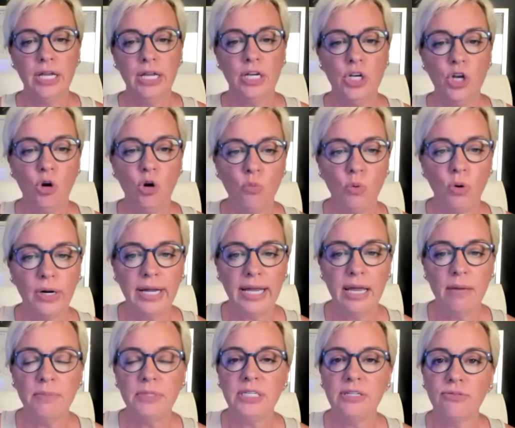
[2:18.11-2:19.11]
No more
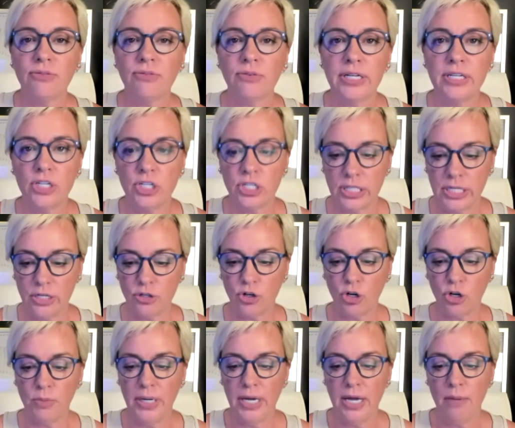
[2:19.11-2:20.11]
empty fridge
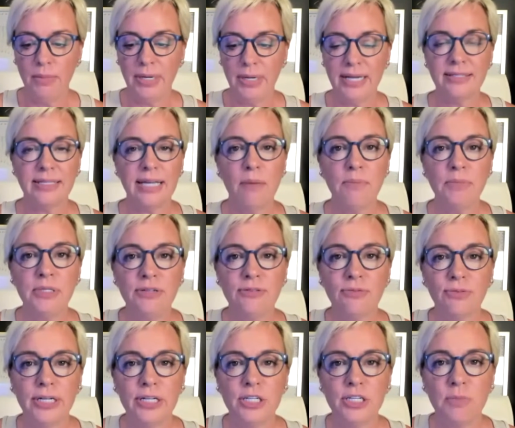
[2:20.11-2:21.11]
syndrome, because empty
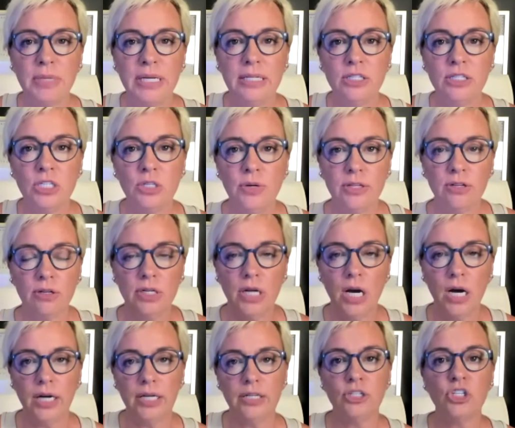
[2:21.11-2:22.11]
fridge means you either
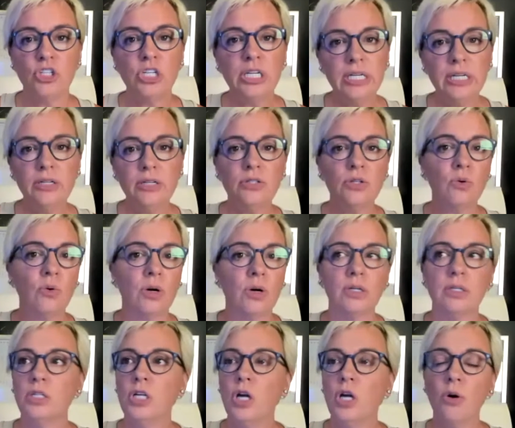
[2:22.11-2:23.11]
gnaw on cheese
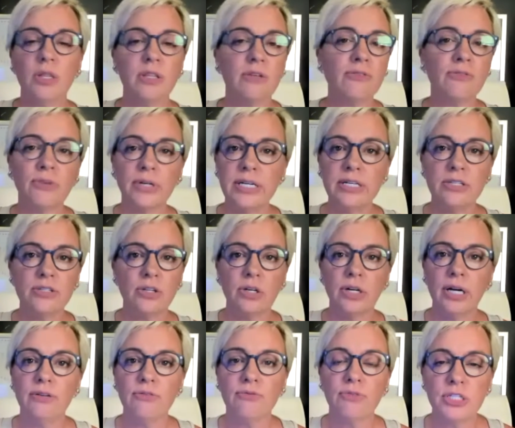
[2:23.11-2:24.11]
or go to the freezer,
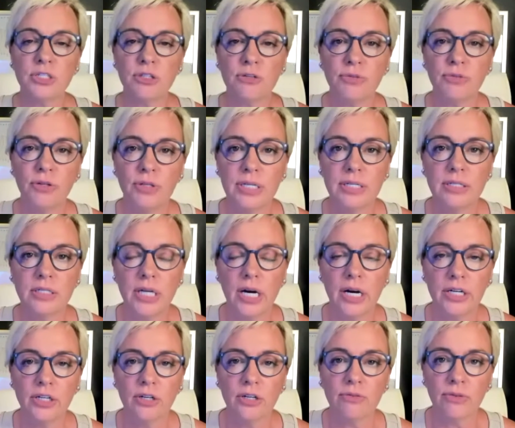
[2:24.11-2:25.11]
and freezer food is
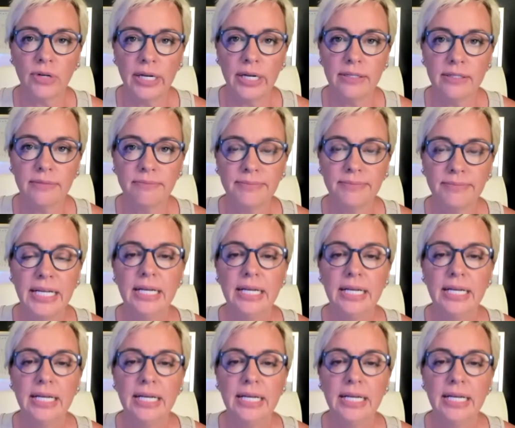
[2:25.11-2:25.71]
not your friend.